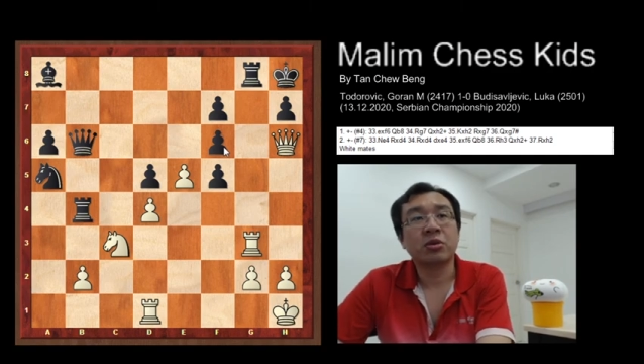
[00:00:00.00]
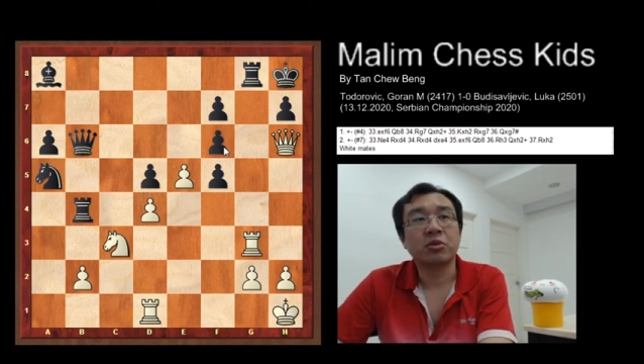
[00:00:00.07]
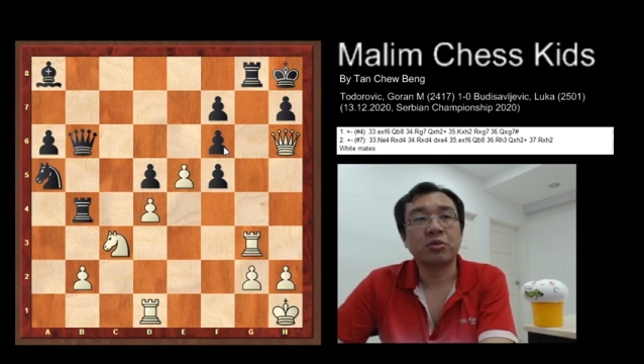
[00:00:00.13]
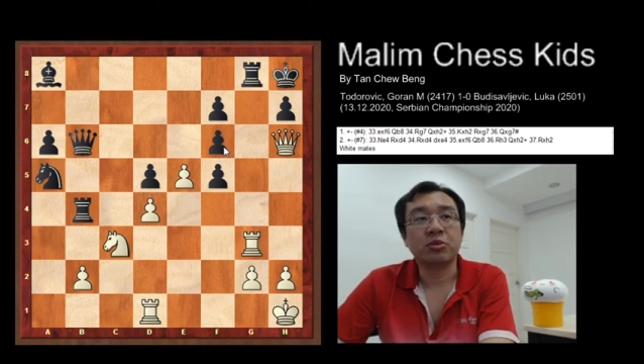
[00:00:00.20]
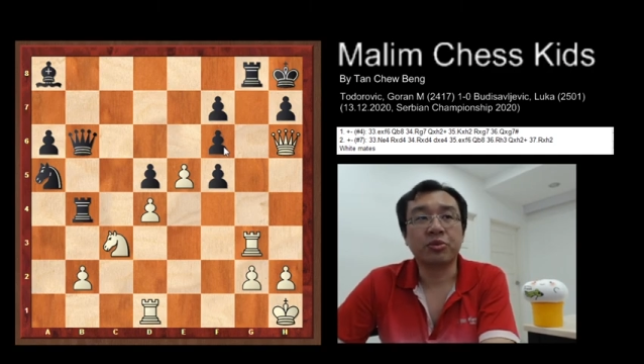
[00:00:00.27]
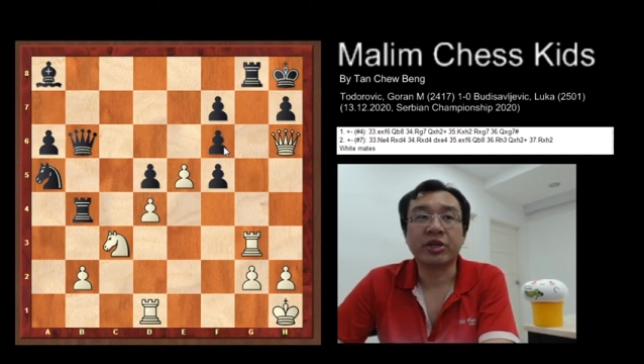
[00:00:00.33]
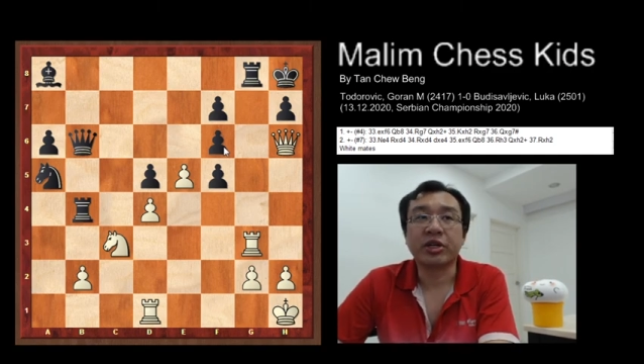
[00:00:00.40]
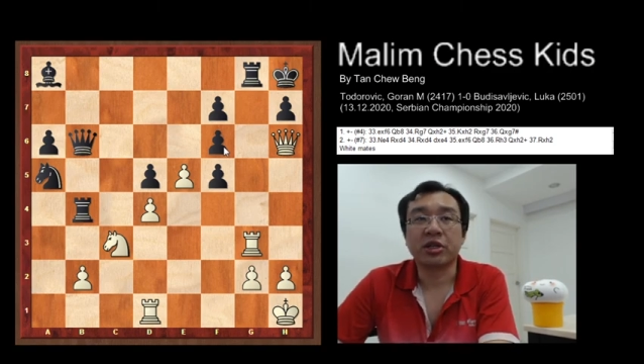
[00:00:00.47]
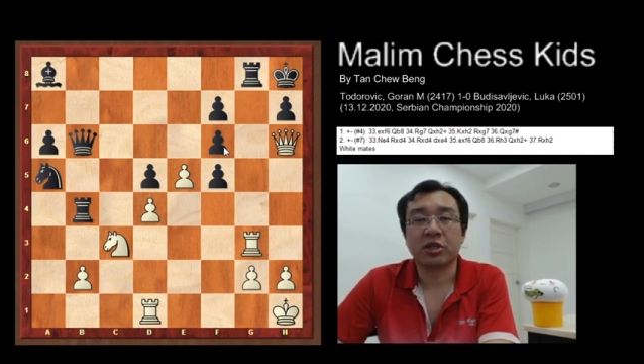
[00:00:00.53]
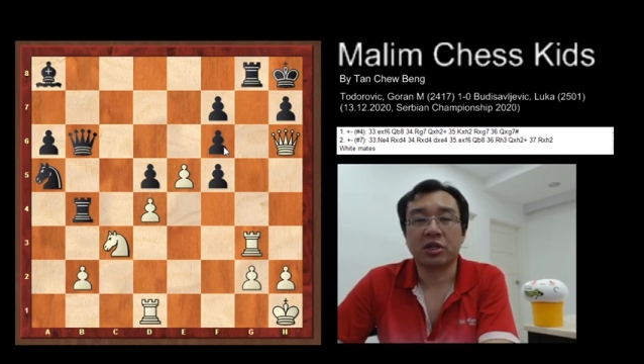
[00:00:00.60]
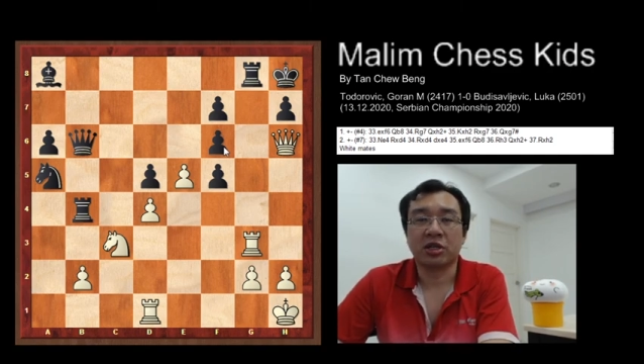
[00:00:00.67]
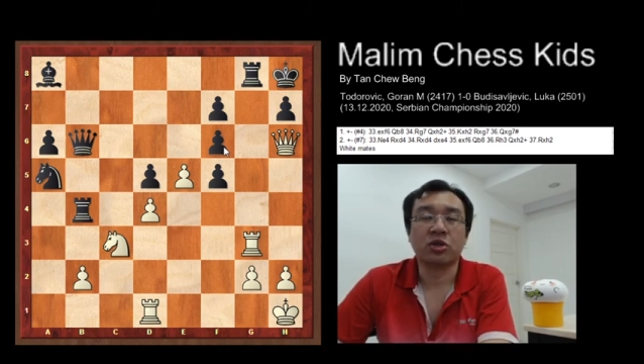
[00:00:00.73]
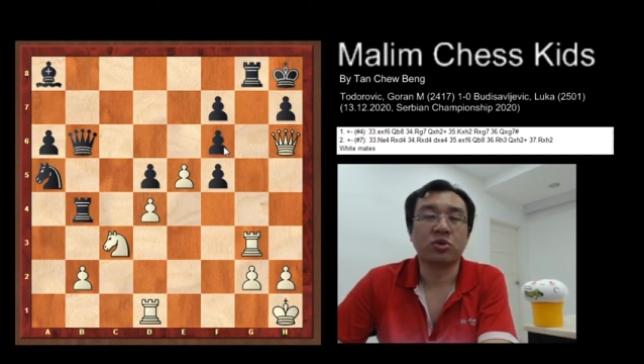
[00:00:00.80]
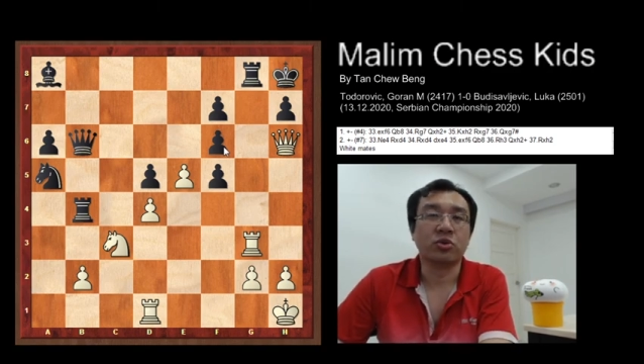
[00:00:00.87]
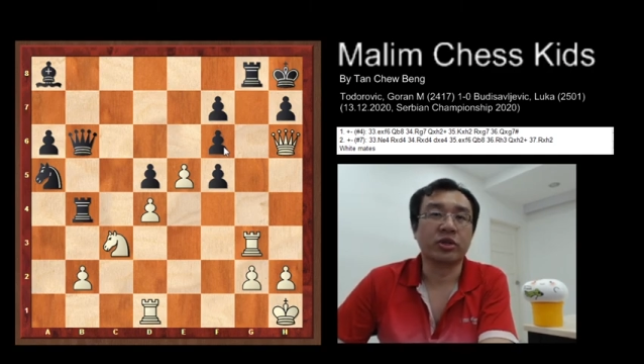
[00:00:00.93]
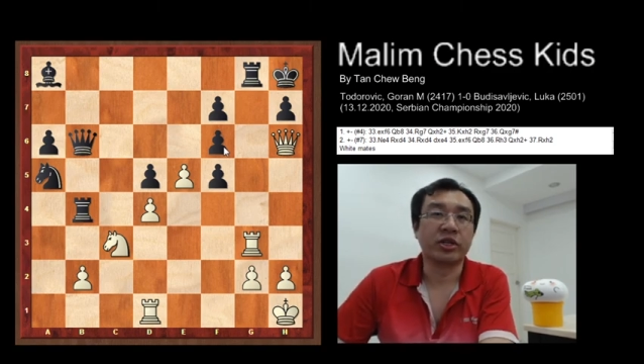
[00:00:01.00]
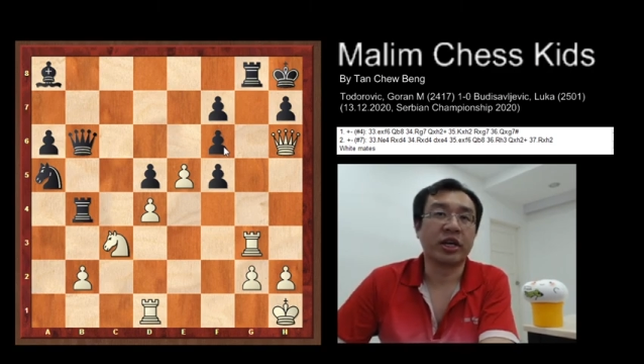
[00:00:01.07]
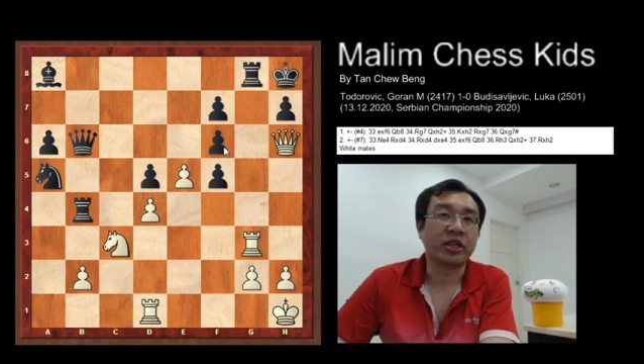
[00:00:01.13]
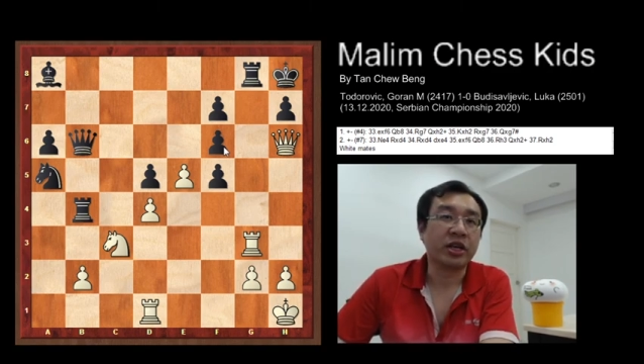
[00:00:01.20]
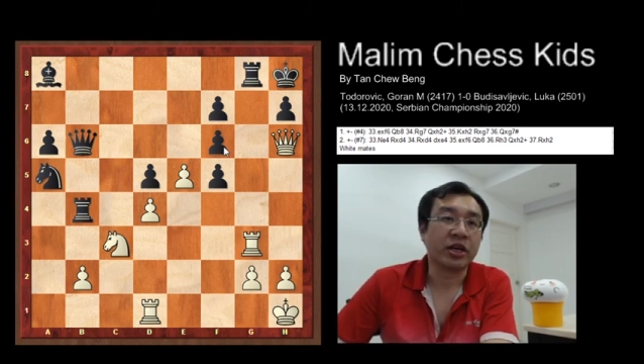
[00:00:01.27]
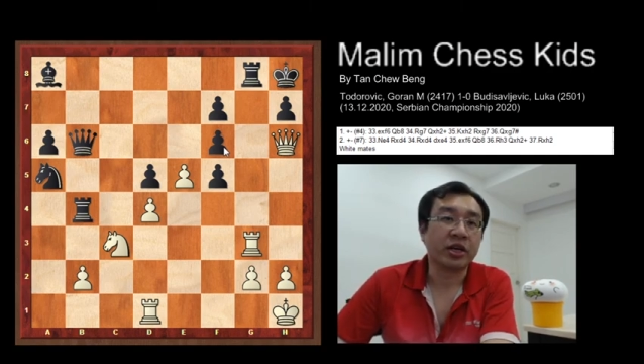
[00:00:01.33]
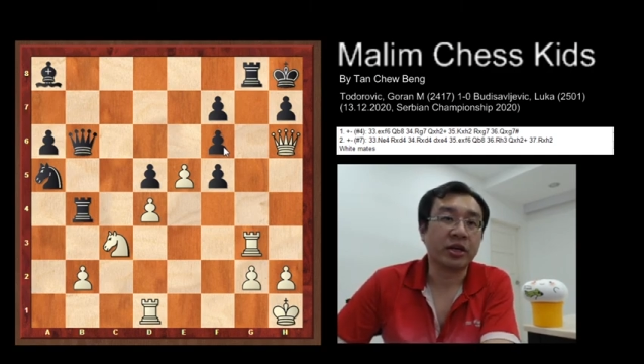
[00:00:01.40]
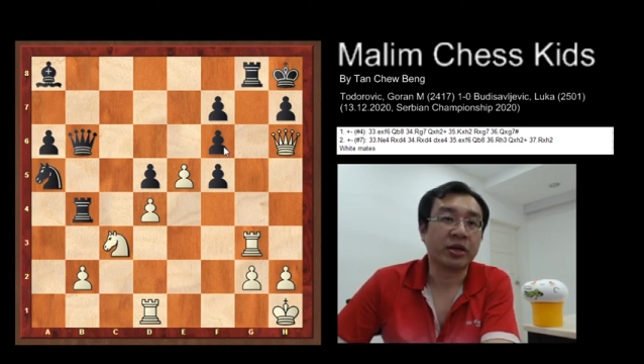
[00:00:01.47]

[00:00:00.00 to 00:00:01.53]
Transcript: bring into the attack.